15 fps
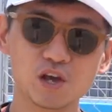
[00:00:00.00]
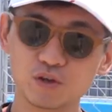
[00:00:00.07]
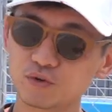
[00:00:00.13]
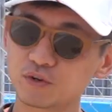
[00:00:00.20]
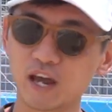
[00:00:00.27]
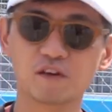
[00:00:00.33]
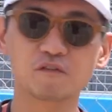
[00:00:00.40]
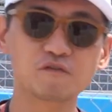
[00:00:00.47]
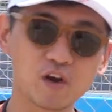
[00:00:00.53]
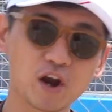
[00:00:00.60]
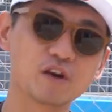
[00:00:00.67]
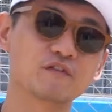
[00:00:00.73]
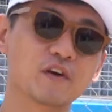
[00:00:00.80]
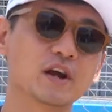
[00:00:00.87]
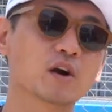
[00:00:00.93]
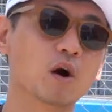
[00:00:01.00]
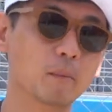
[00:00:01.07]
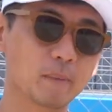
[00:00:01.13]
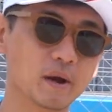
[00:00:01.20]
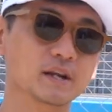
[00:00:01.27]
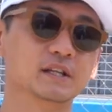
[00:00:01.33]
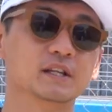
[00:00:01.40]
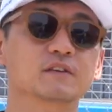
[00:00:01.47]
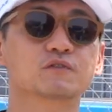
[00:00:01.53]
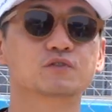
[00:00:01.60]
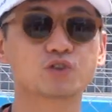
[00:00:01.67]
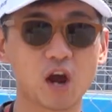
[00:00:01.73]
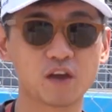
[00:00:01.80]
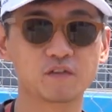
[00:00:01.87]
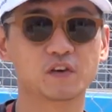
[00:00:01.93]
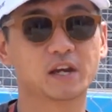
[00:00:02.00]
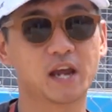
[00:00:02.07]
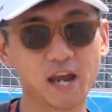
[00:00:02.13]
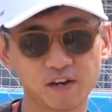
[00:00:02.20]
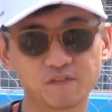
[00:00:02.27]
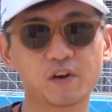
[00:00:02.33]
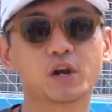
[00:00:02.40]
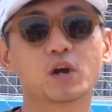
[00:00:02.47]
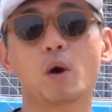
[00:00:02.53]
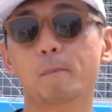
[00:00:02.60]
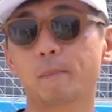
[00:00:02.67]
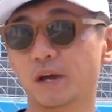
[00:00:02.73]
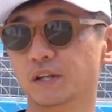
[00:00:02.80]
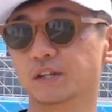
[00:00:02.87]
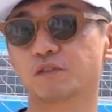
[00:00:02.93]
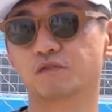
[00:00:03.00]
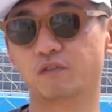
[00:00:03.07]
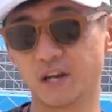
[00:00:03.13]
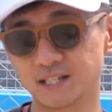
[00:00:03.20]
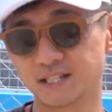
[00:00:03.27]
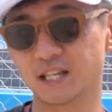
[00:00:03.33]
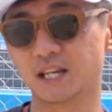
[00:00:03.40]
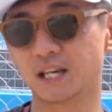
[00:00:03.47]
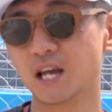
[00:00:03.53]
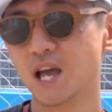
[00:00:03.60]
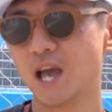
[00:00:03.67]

you get very, very competitive driving and very competitive racing.